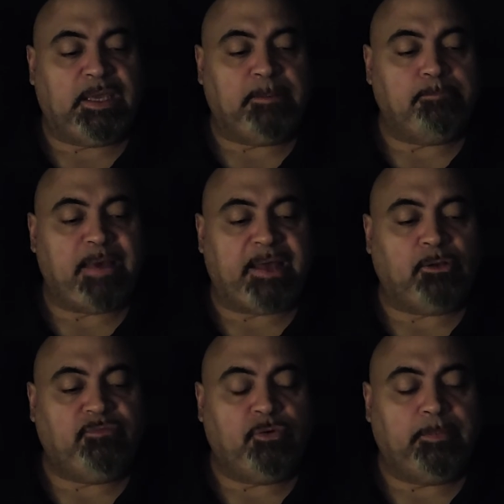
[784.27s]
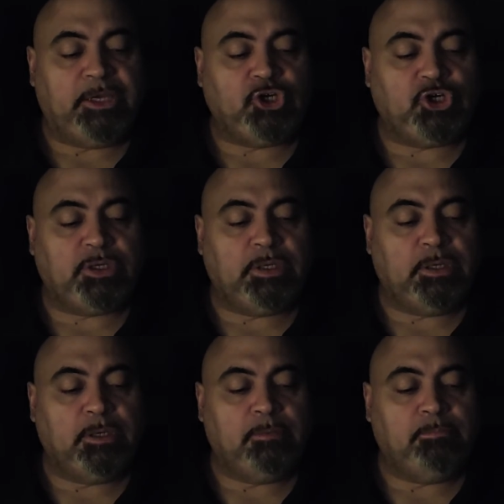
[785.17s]
in battle formation,
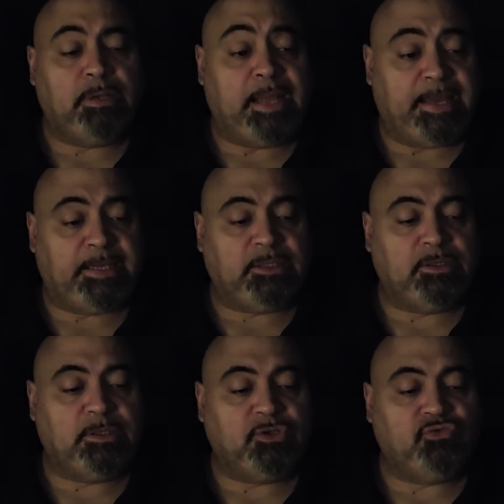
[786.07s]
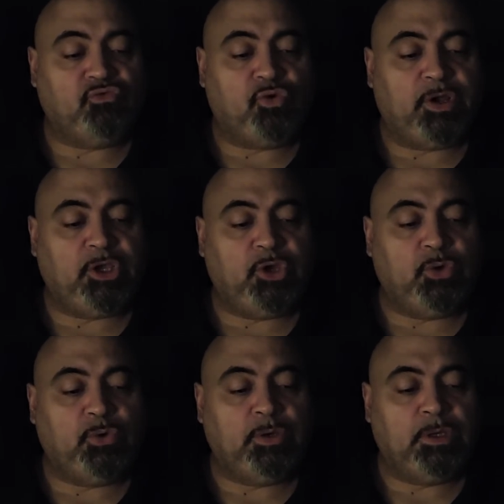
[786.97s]
planning to destroy
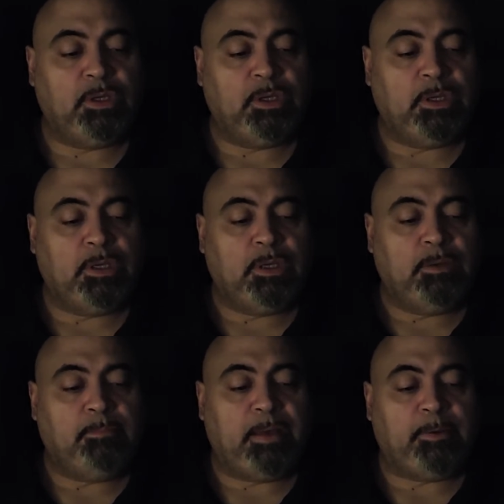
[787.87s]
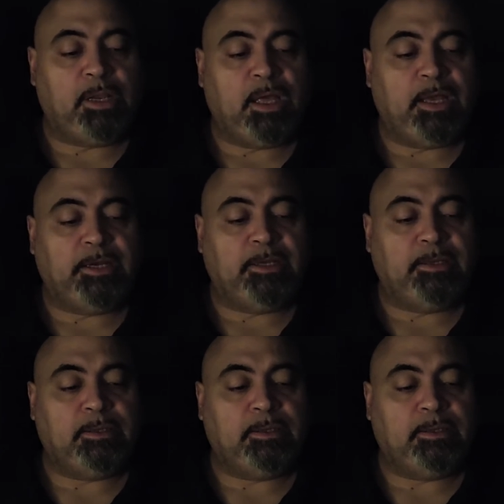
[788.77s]
you, Babylon.